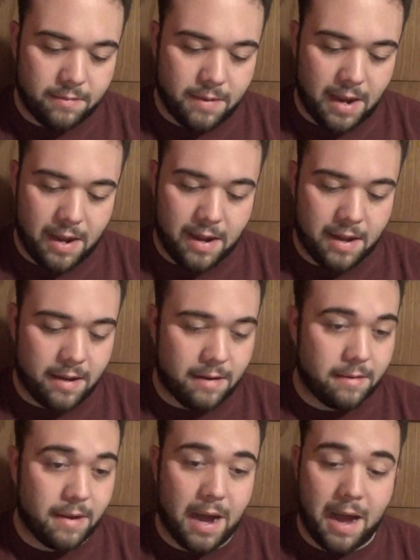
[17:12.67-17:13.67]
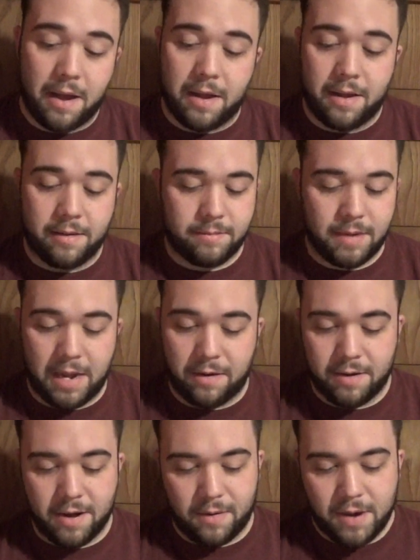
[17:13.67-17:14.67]
and I
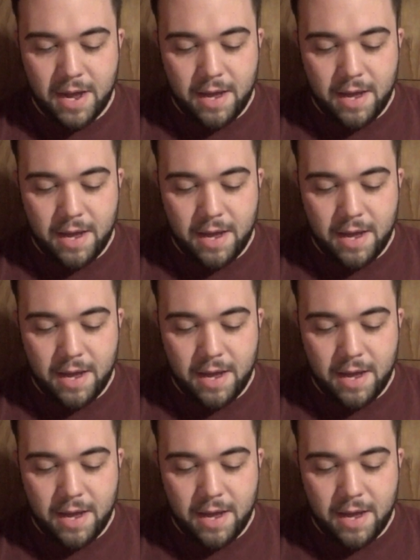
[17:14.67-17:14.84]
don't know.